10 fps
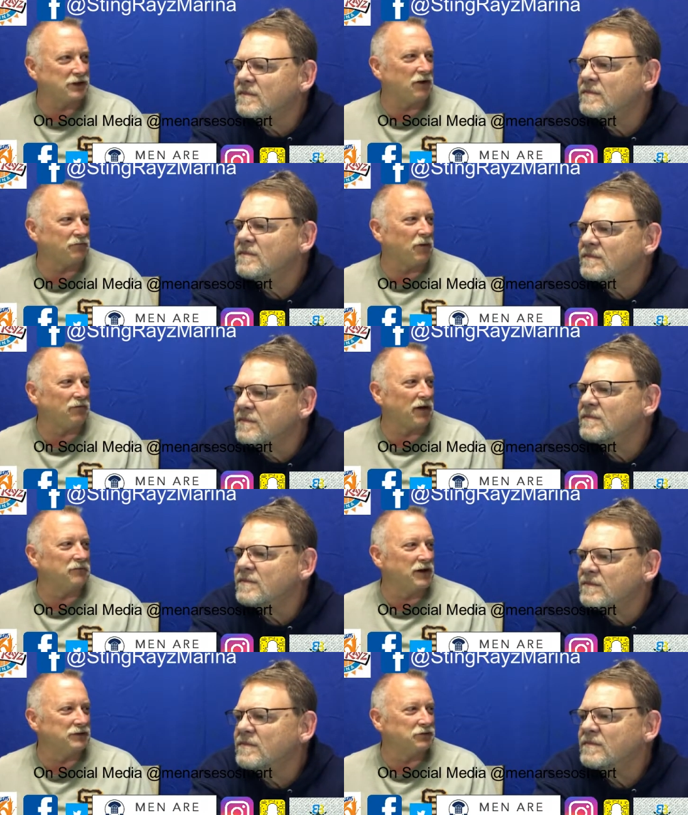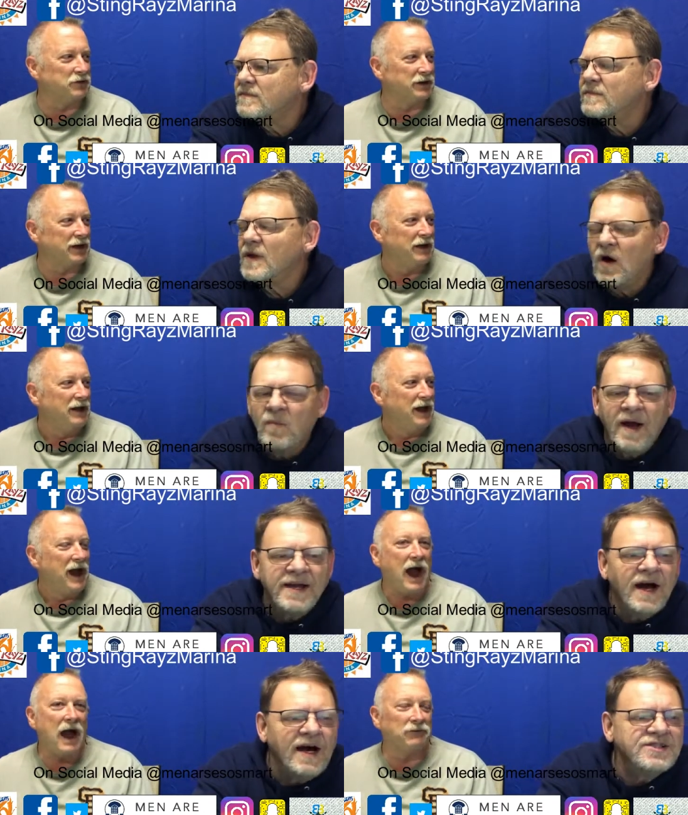Speaker 1: softball five nights a week. Oh my
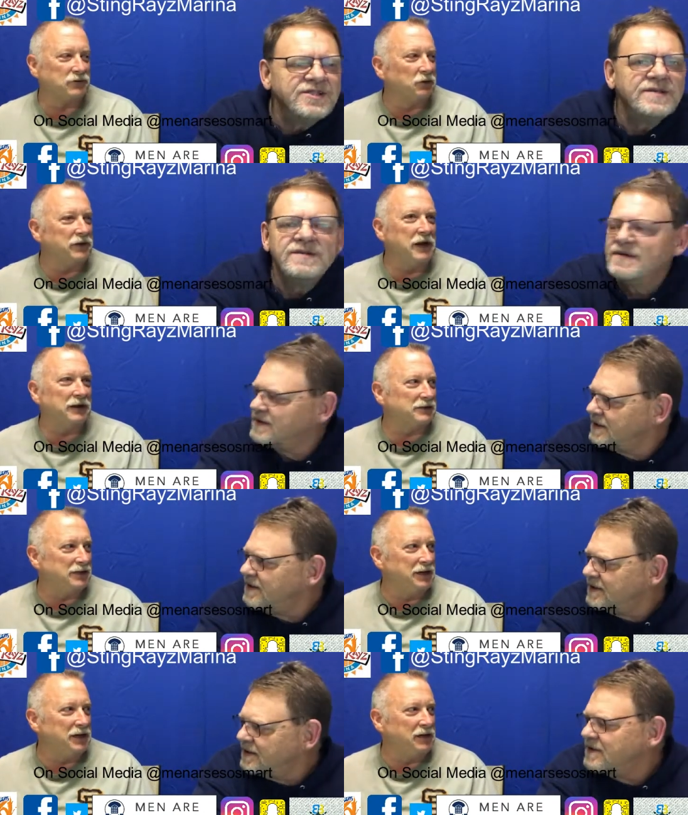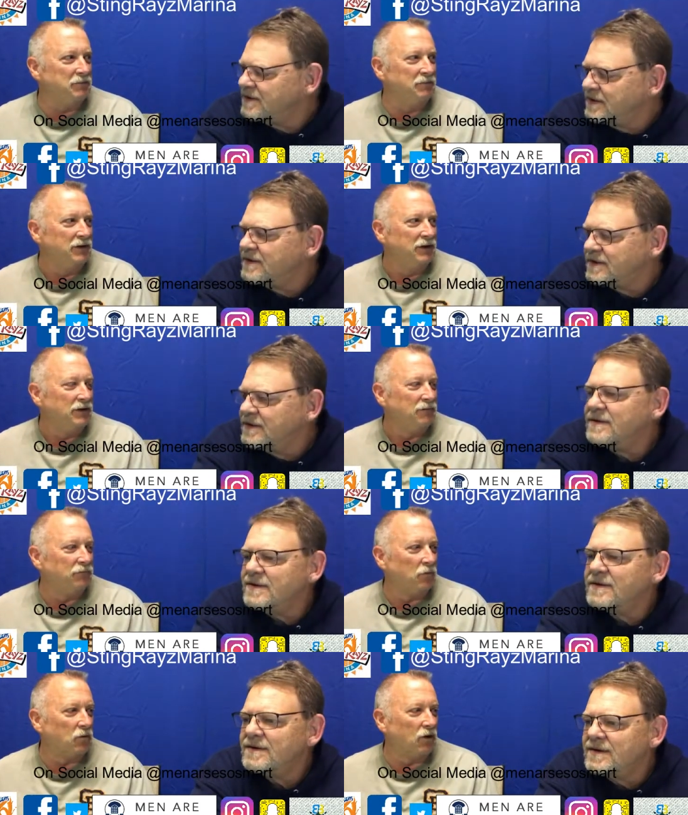gosh. I was only on a team
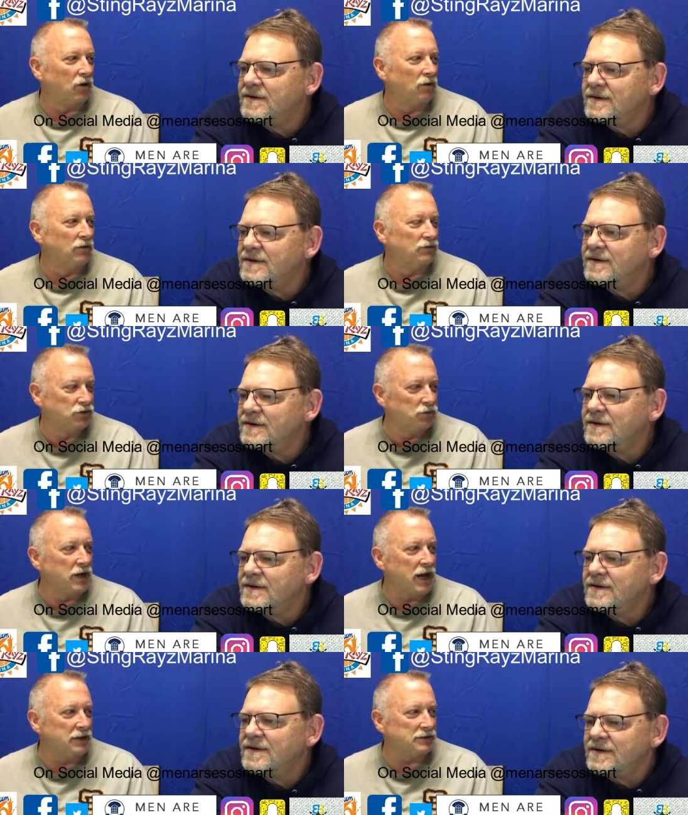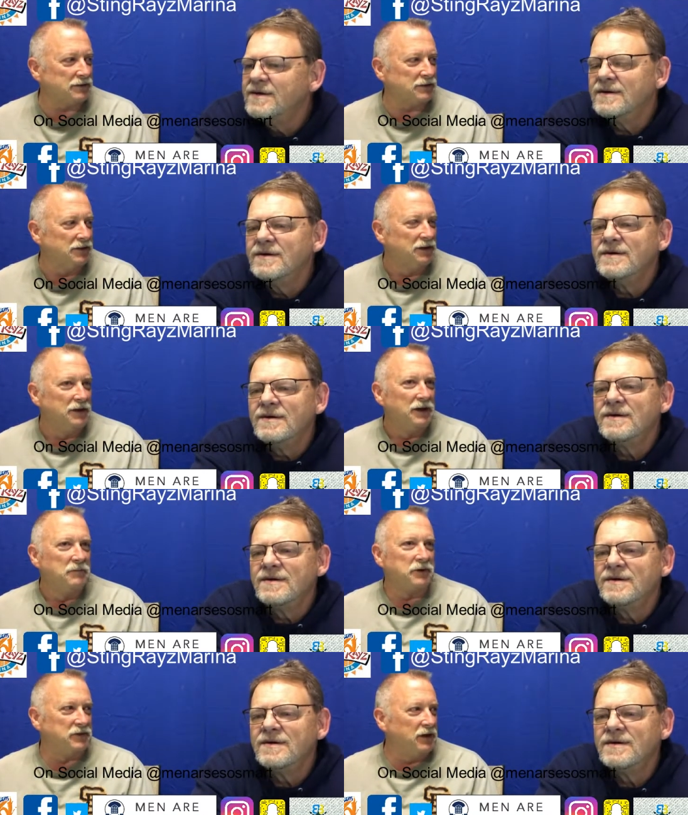for two nights,
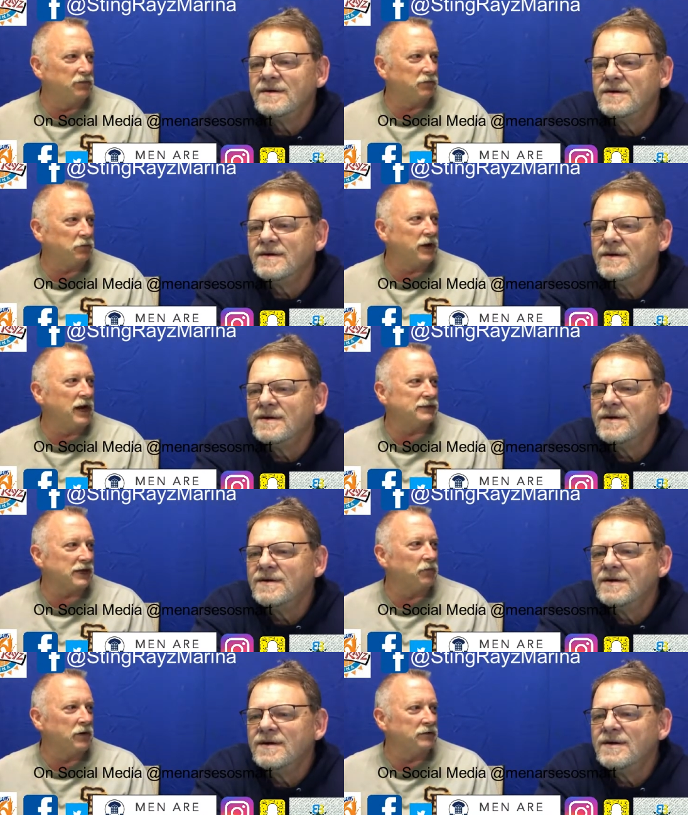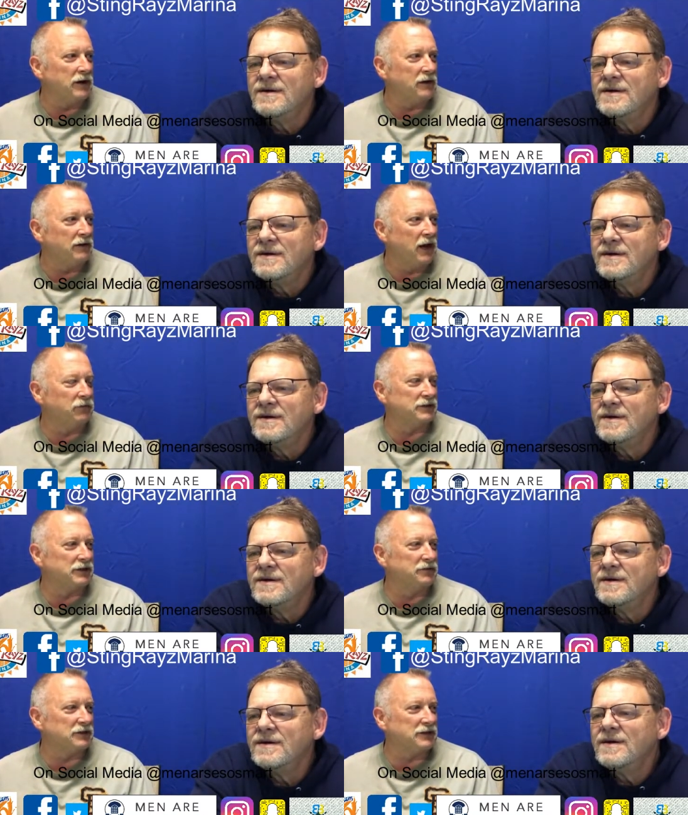but the other three nights I went there and would sit
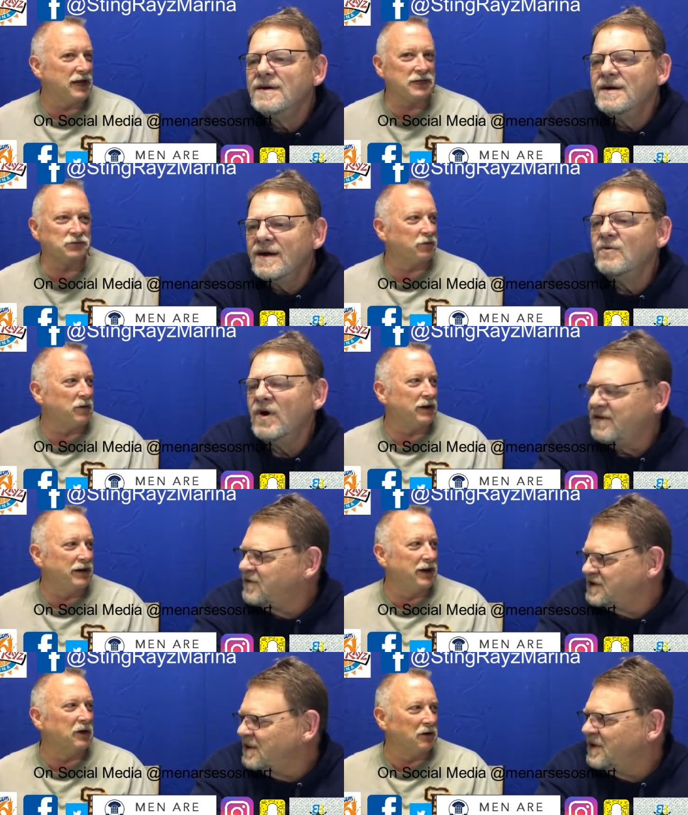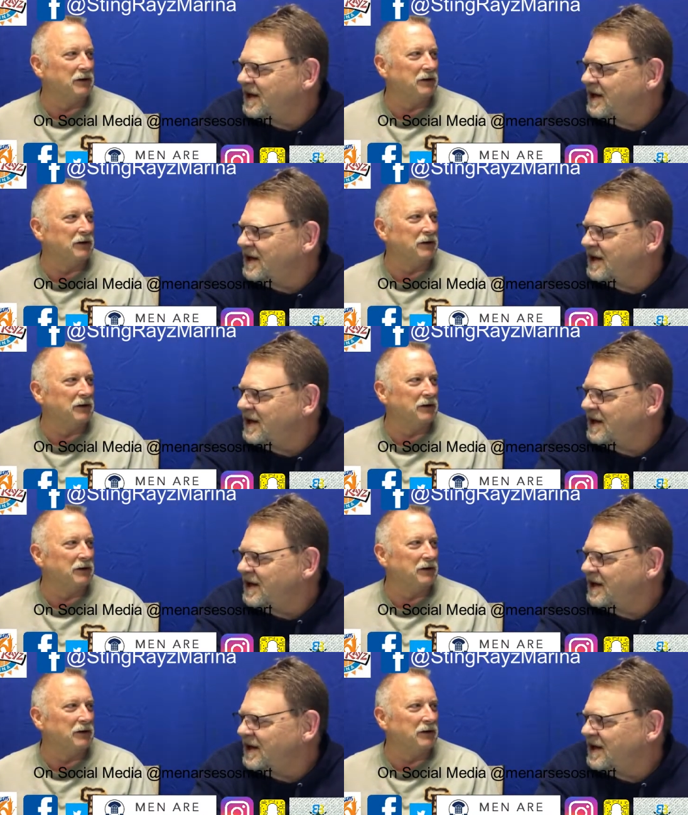in the stands with Wait my for gear